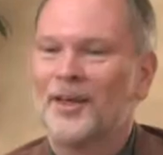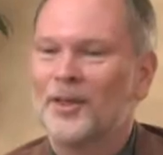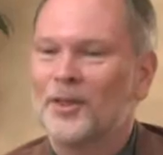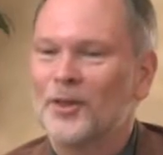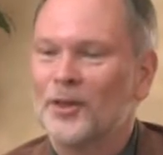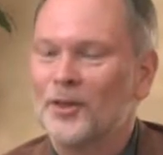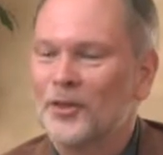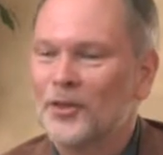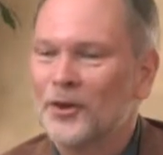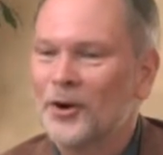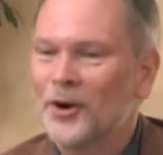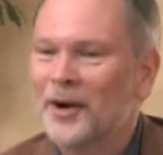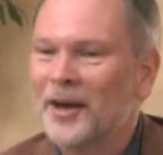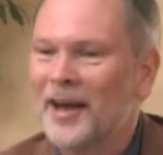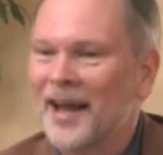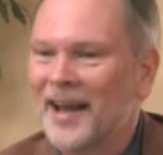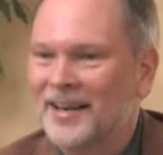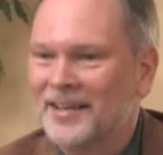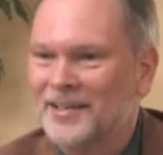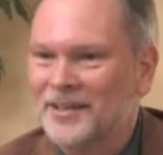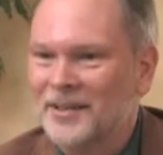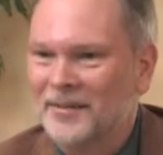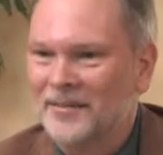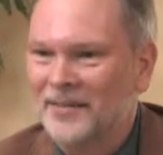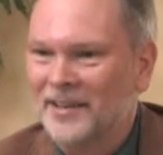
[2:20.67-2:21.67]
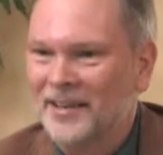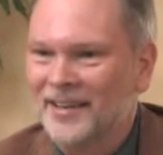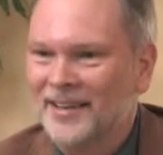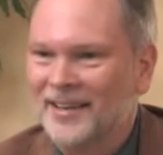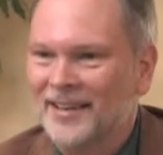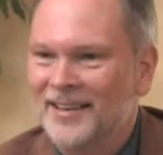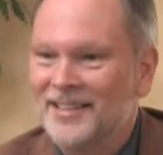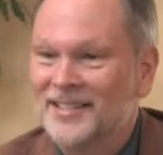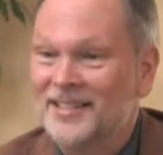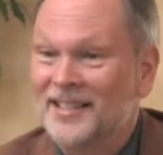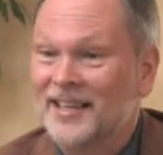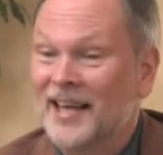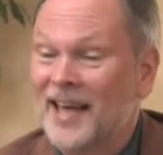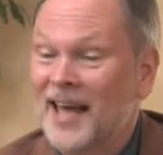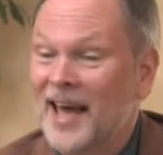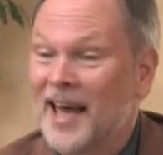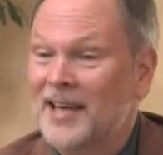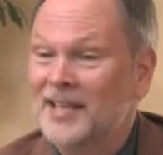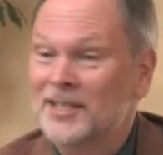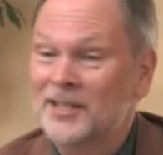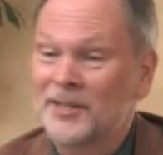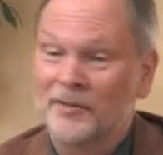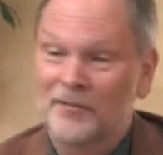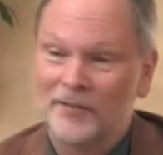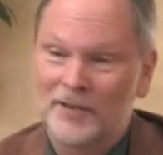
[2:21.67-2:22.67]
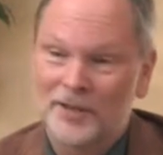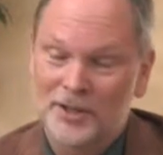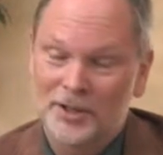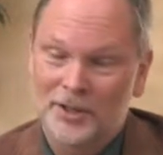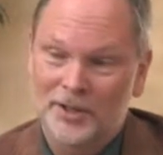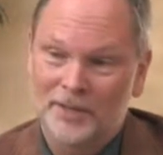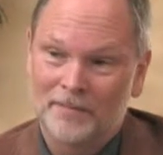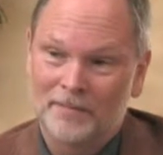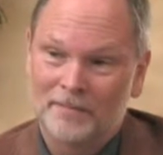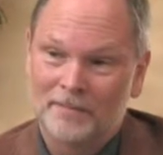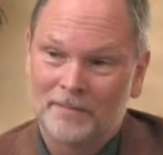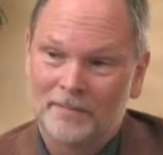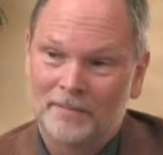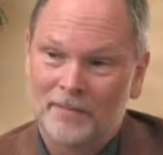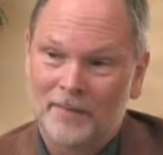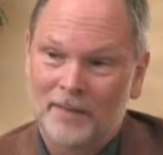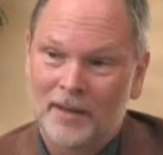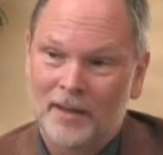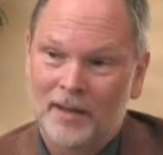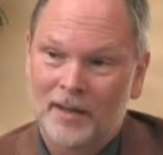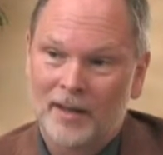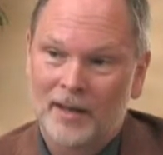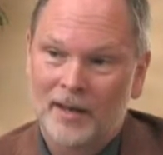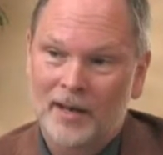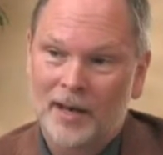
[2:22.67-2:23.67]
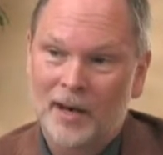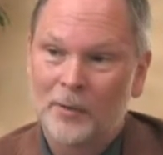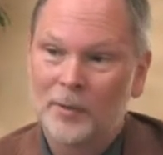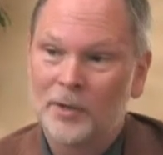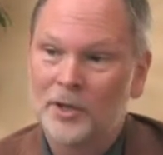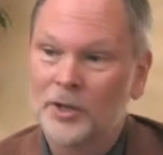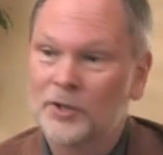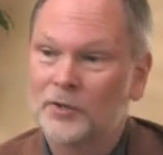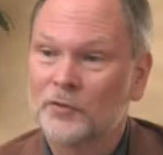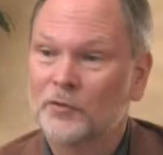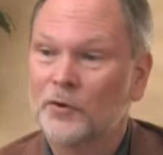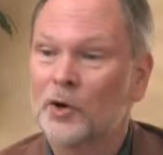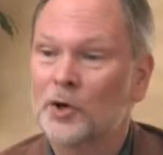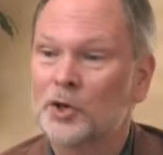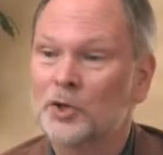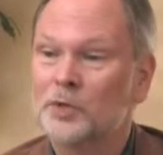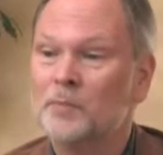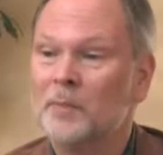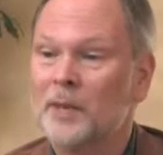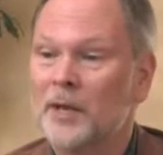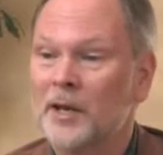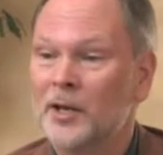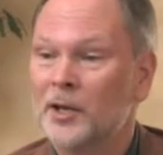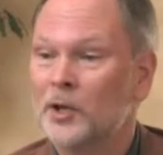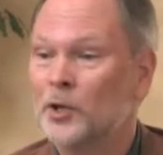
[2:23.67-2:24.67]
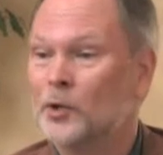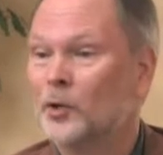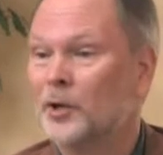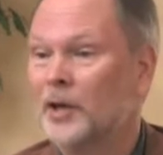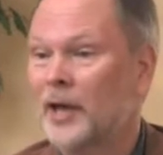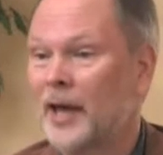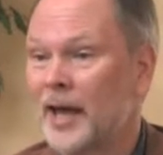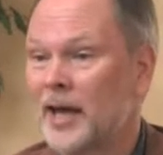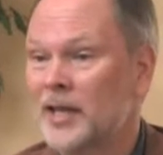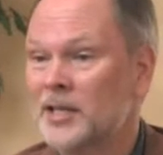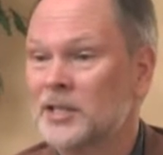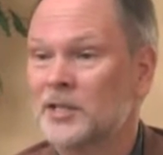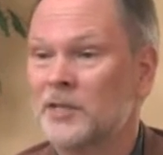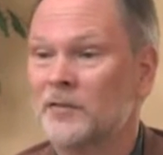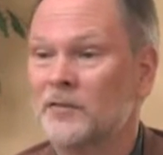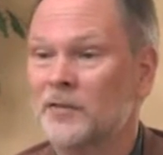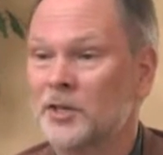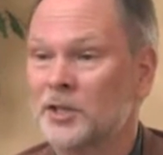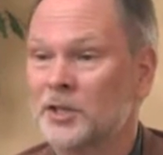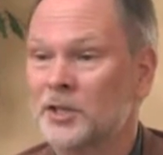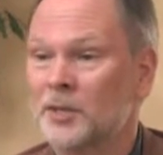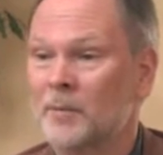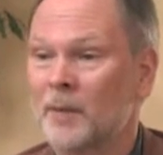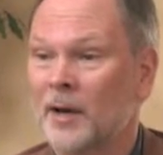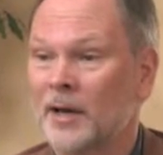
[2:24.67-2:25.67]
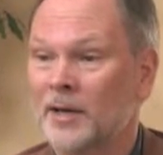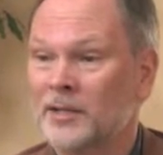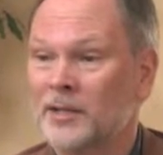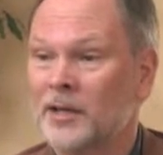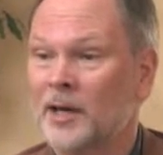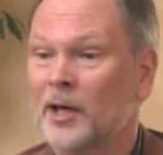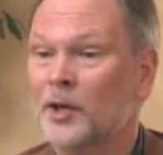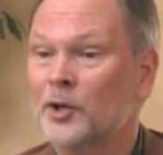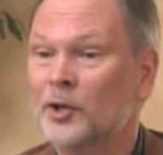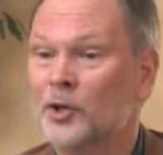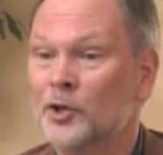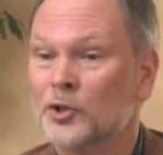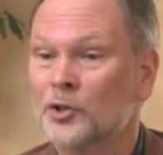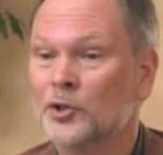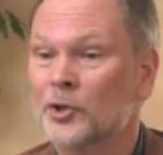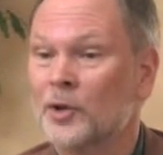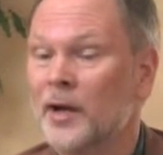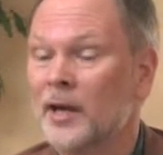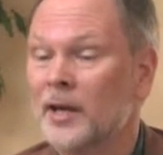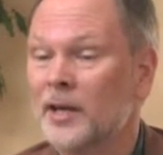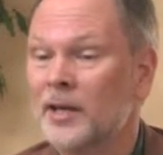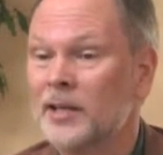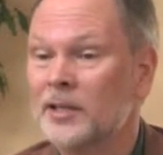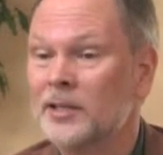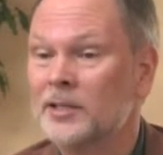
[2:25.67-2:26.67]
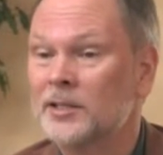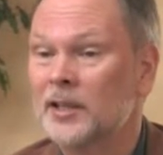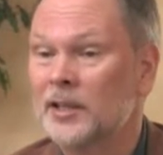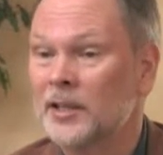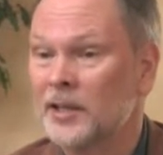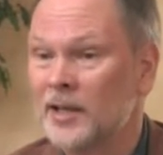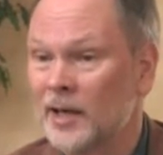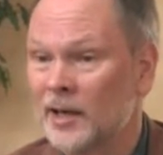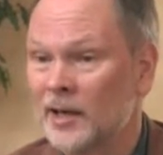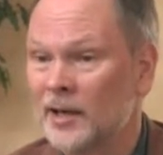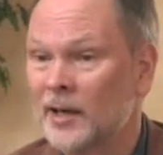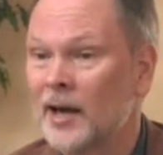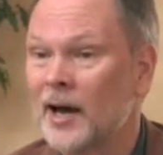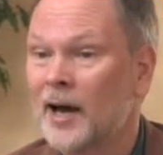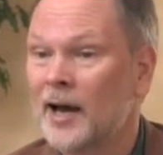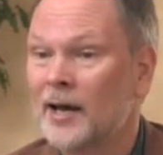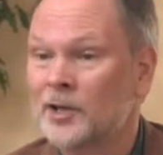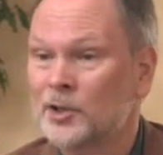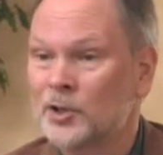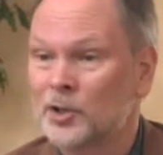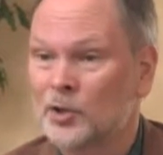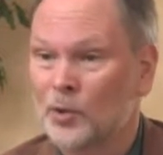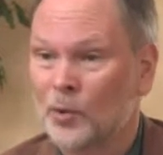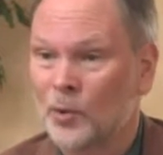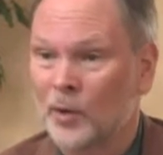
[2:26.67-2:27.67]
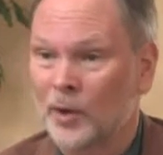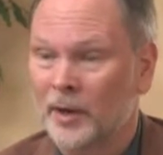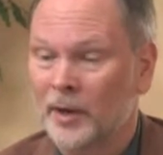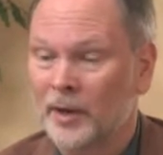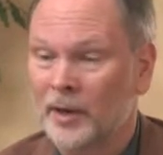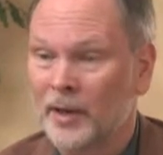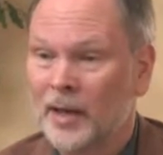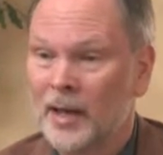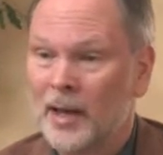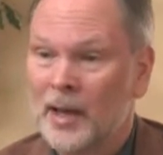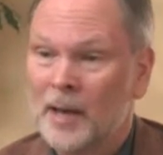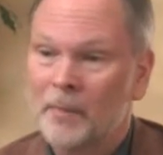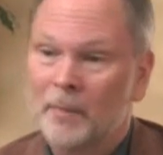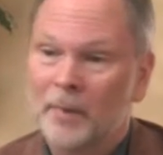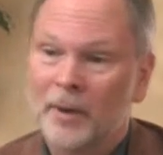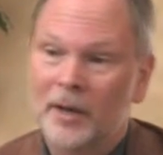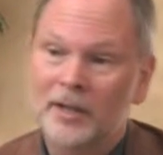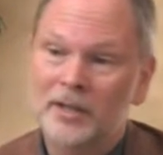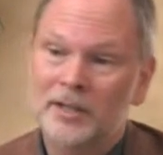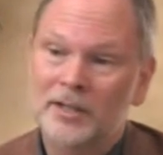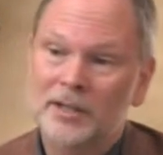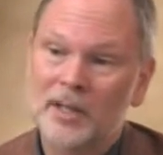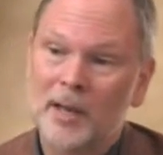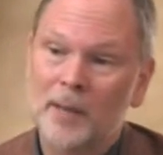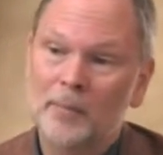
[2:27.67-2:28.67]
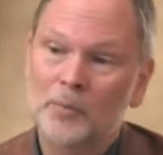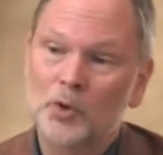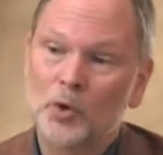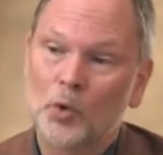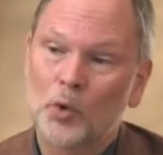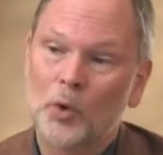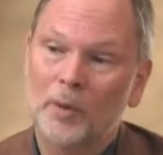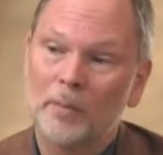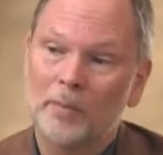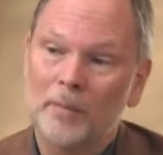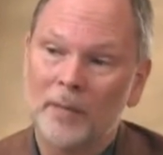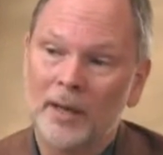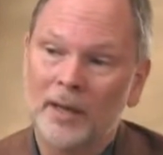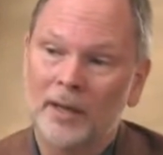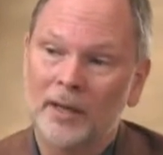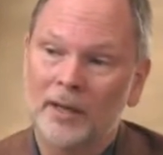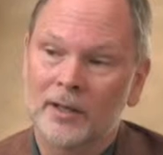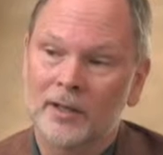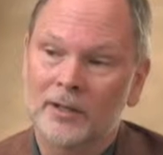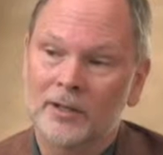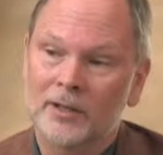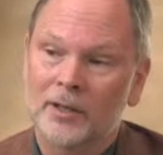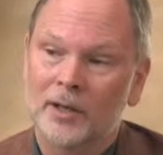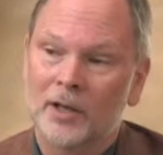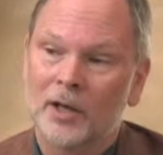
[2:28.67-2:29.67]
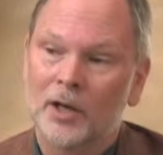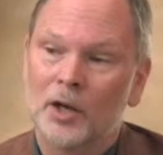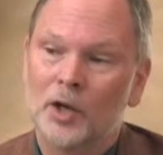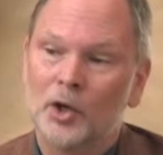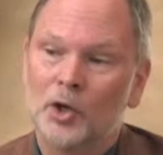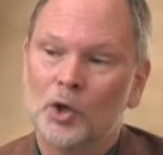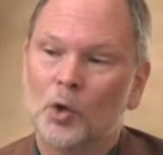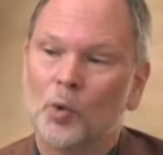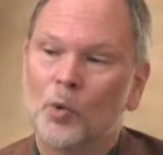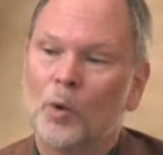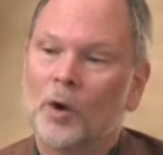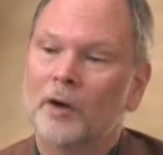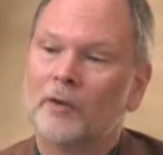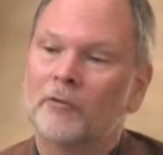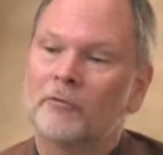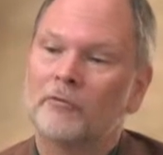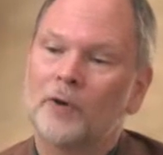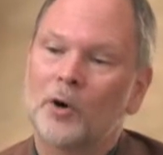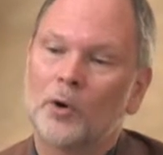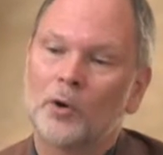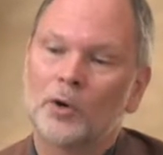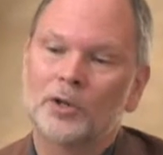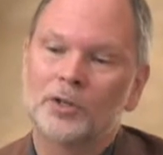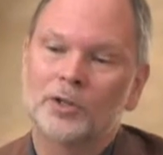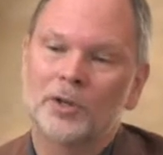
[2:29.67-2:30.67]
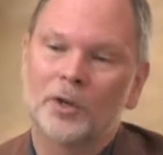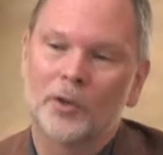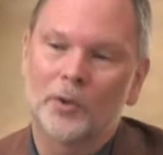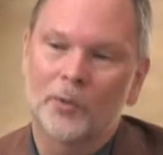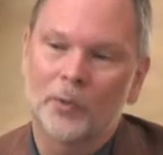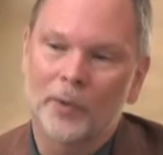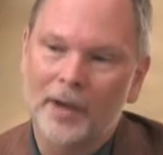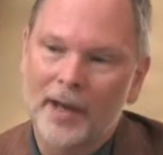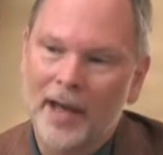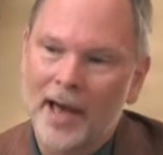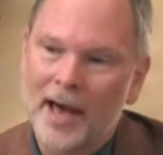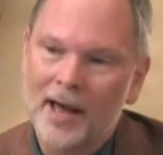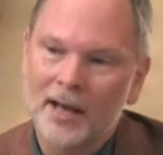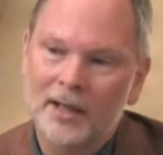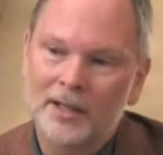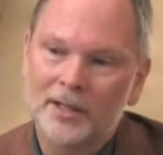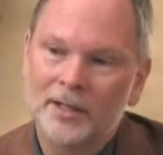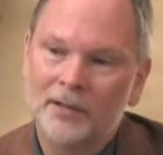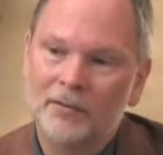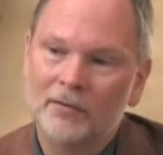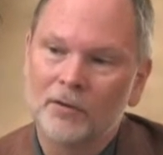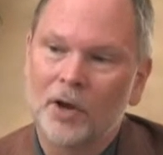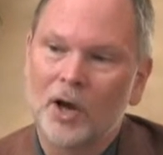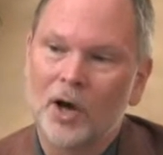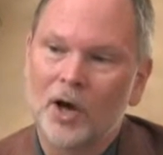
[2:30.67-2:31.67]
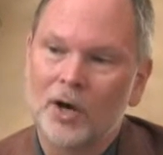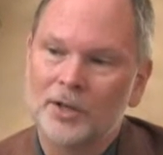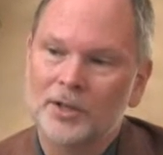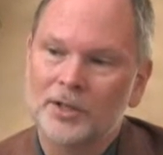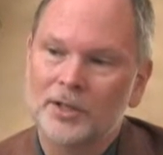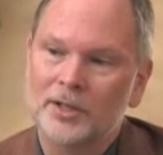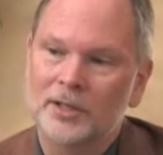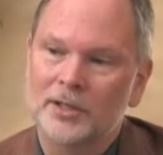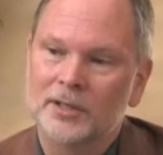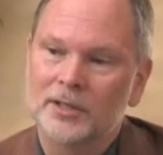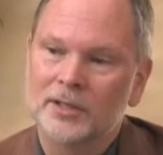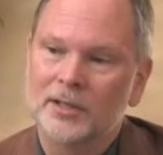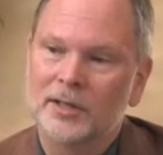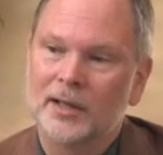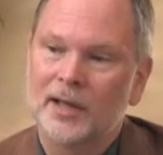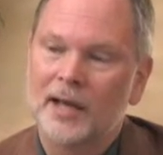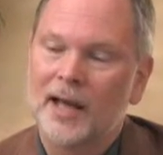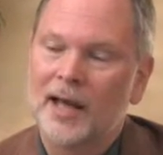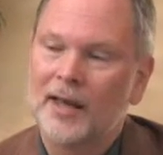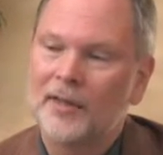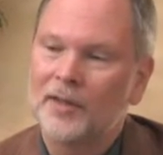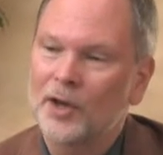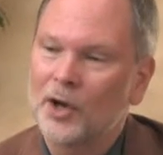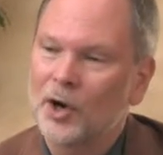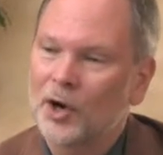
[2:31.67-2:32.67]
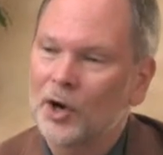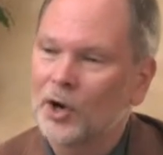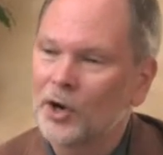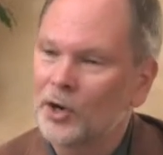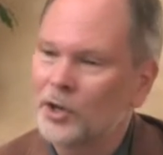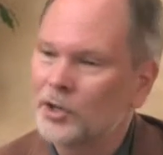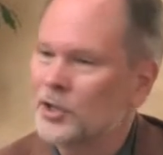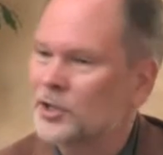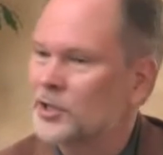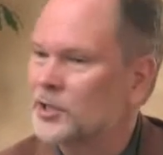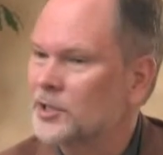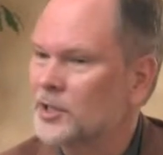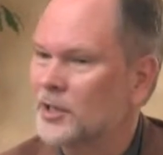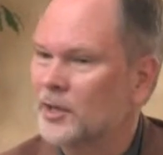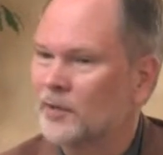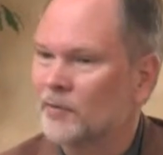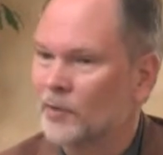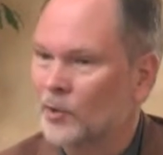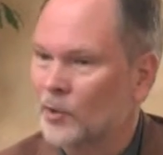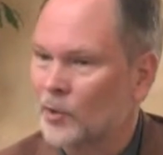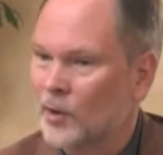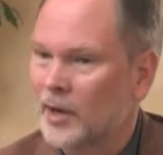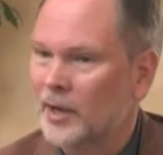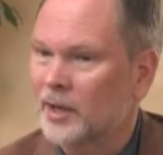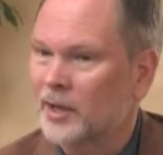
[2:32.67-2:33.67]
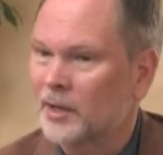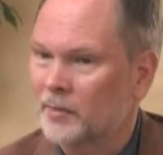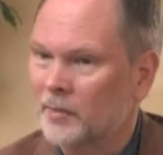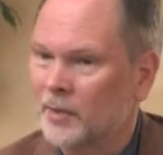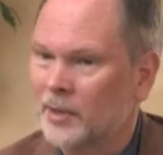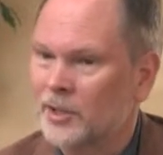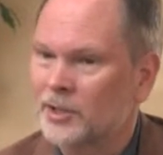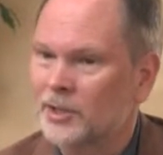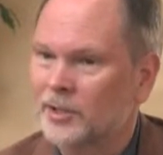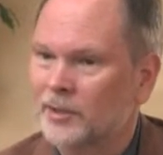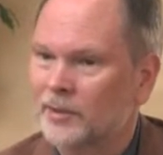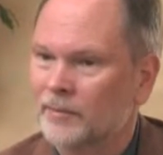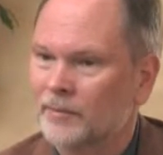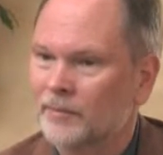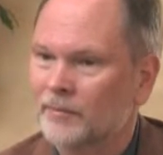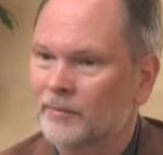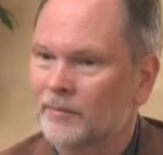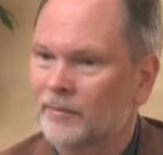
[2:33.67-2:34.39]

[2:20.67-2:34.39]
The third activity is to cast a vision. Now, in this first meeting, you'll cast a vision by telling your trainees the Ying Kai story, but in subsequent meetings, you'll want to focus on the reality of lostness and the urgency of the Great Commission.